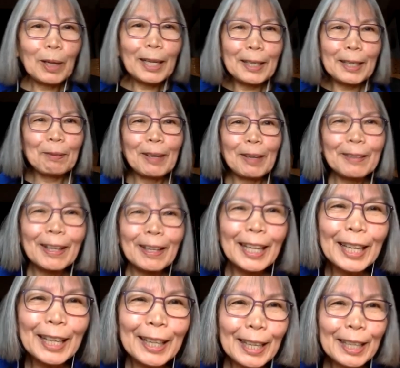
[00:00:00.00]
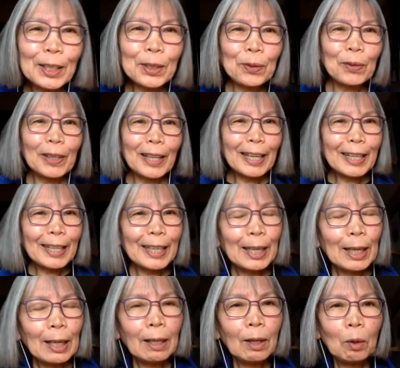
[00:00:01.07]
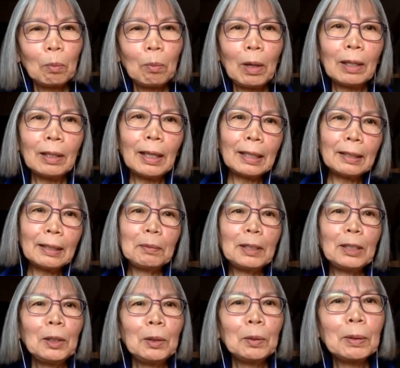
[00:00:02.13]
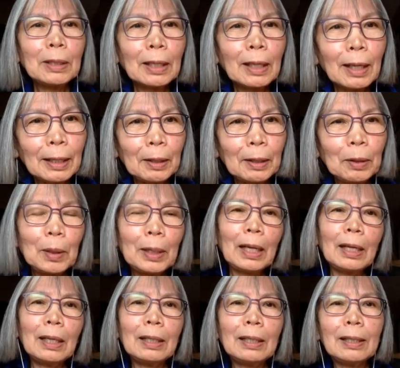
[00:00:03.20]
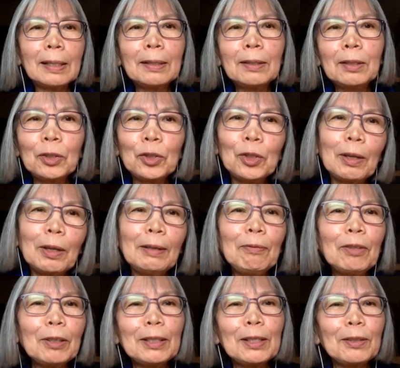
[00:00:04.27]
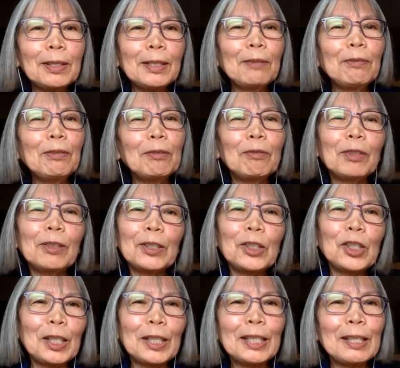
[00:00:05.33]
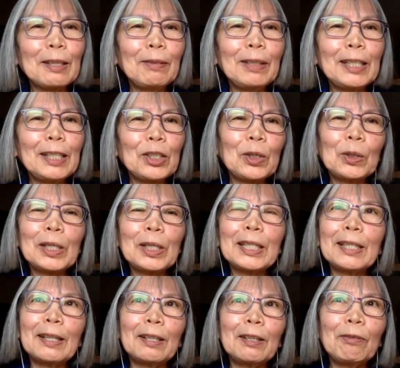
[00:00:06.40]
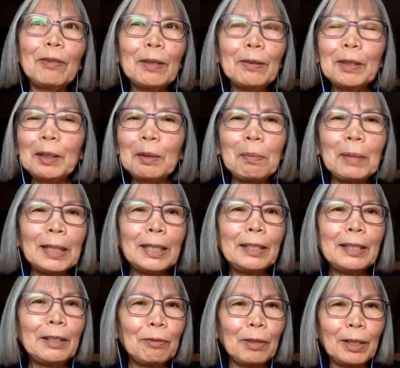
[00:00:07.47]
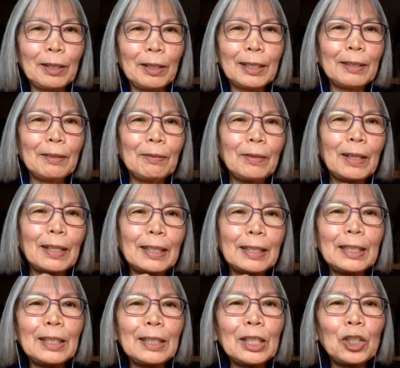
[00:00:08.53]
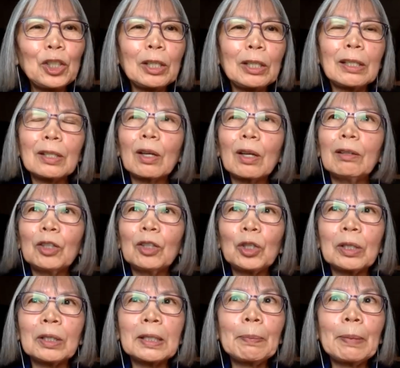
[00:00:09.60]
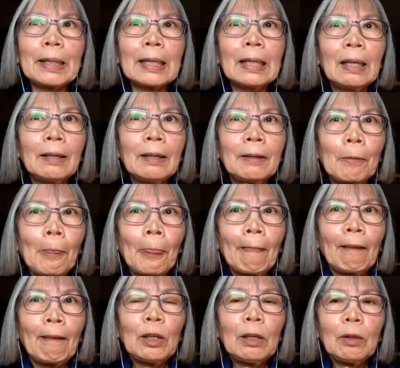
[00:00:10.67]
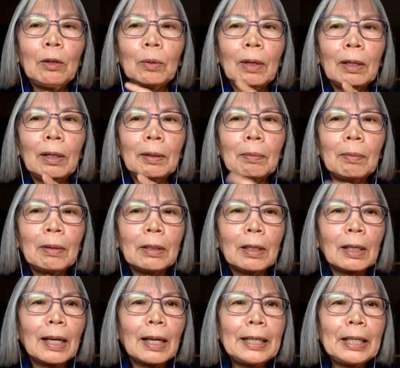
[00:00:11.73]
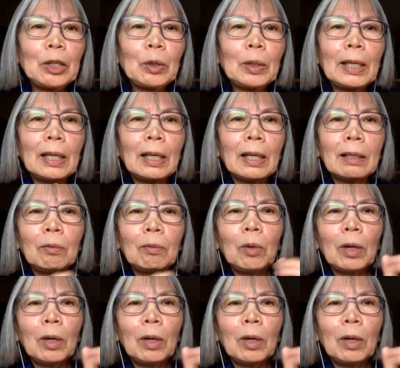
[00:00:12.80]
right. Wow. Thanks for that well that you know the coyote has and there's mm-hmm. there's different versions of these mm-hmm. stories that are found in many different of the indigenous cultures but you know a coyote had